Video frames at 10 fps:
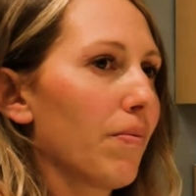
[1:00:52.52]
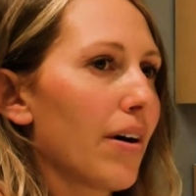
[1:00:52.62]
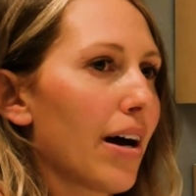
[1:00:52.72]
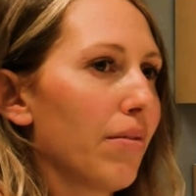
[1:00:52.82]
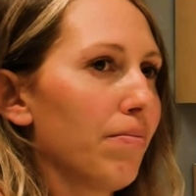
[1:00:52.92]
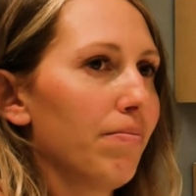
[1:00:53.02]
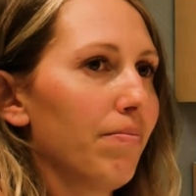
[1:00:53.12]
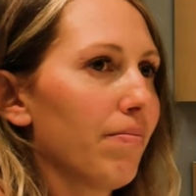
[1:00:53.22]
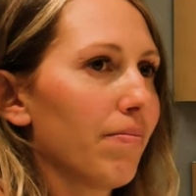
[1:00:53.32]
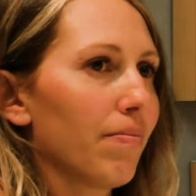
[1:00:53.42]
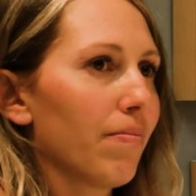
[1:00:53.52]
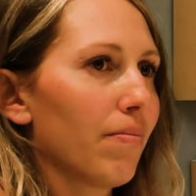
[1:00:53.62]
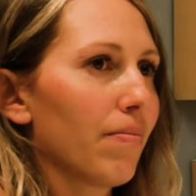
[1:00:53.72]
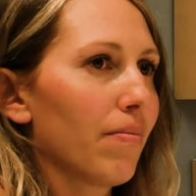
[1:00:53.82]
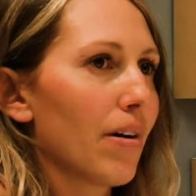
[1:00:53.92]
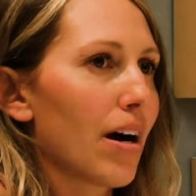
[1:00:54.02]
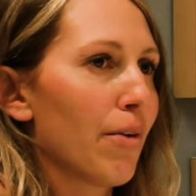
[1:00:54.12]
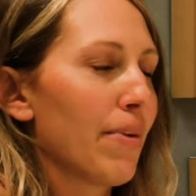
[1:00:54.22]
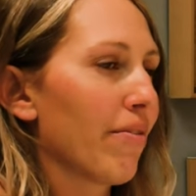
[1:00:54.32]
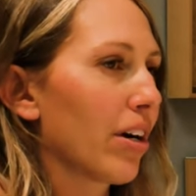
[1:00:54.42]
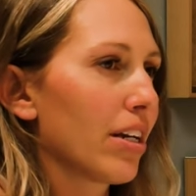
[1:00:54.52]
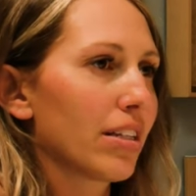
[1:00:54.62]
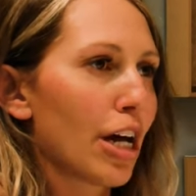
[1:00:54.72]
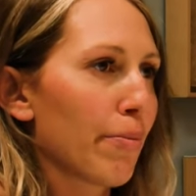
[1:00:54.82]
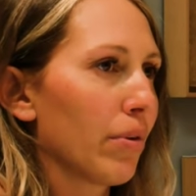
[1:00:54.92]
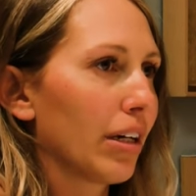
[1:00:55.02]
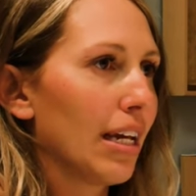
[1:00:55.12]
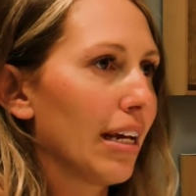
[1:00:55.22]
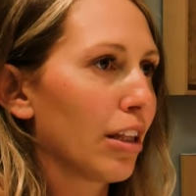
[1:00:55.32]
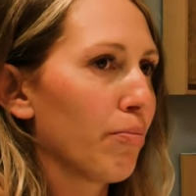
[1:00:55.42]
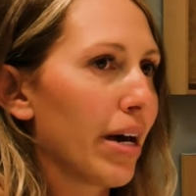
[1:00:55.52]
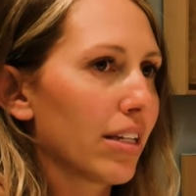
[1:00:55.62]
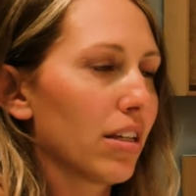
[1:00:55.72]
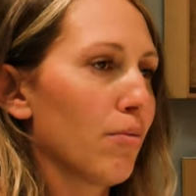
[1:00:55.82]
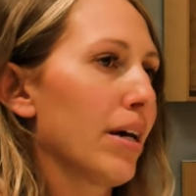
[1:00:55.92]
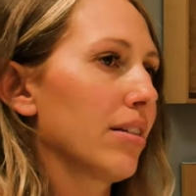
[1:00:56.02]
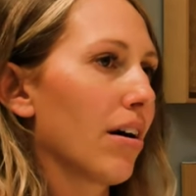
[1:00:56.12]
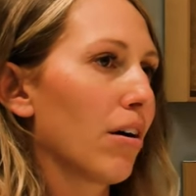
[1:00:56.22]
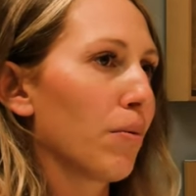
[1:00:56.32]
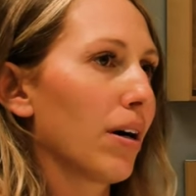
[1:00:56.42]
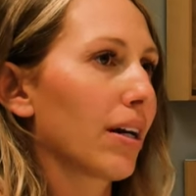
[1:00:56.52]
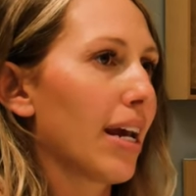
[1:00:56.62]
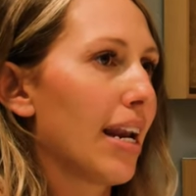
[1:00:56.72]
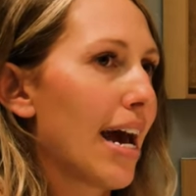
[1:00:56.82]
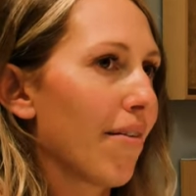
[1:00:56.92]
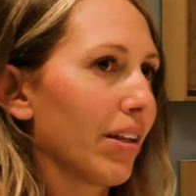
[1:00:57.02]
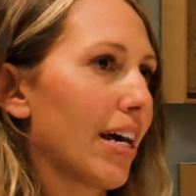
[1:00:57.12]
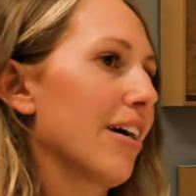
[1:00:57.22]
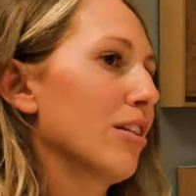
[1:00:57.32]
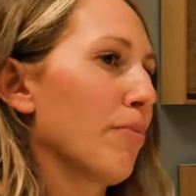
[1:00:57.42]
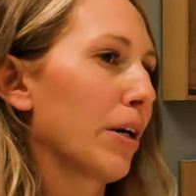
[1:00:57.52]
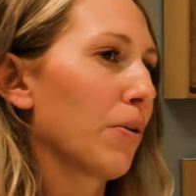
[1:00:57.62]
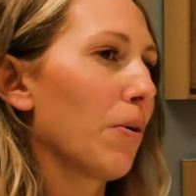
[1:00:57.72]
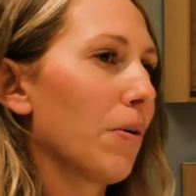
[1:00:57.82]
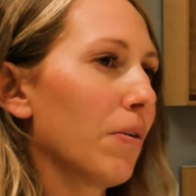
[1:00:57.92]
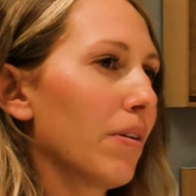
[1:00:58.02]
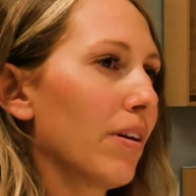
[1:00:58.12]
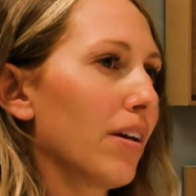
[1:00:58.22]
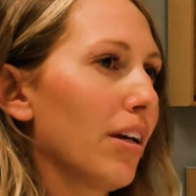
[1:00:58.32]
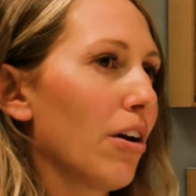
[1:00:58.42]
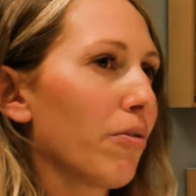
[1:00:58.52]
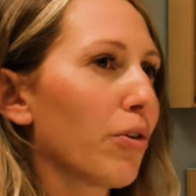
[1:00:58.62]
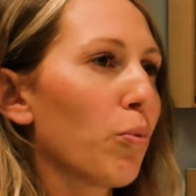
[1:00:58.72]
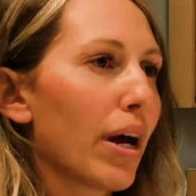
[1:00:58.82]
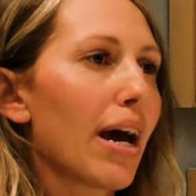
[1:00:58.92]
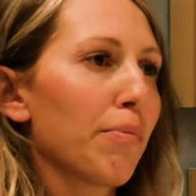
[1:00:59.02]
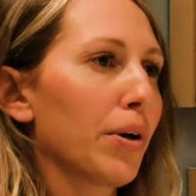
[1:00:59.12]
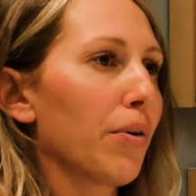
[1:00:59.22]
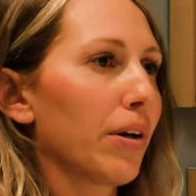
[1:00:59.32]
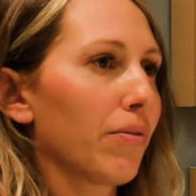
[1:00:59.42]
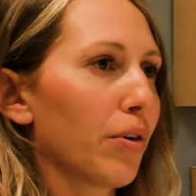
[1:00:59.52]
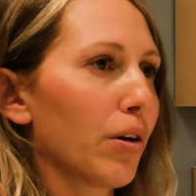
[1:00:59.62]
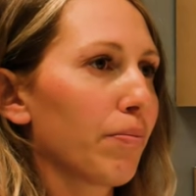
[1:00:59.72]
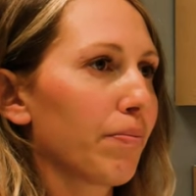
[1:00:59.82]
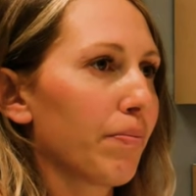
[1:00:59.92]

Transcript: I, I'm never going to stop looking at the best of the best artwork and having that as my goal, mm. you know, for what I'm going for, right.